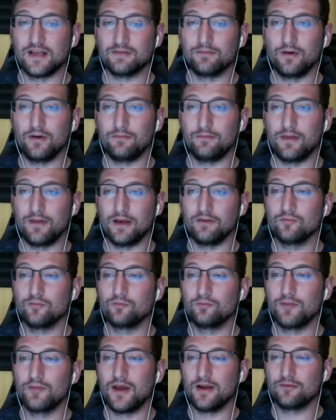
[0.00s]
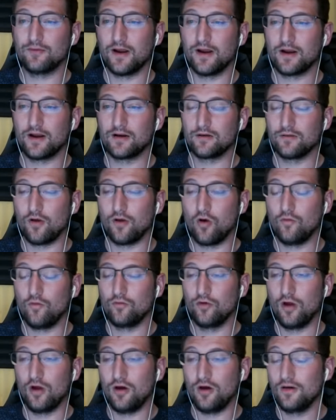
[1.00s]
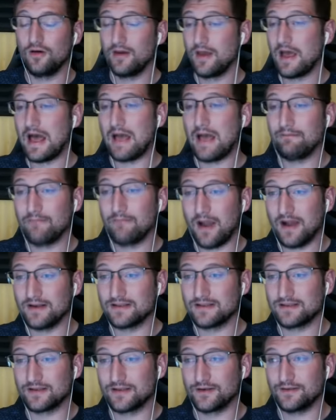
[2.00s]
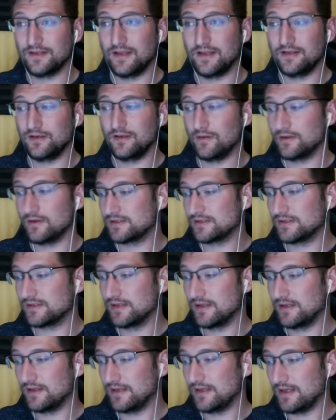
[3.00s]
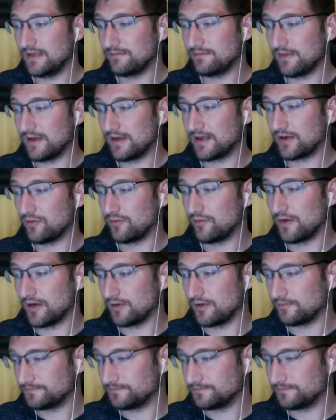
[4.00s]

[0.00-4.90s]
But my betting record overall, I'm minus 13 units in my career.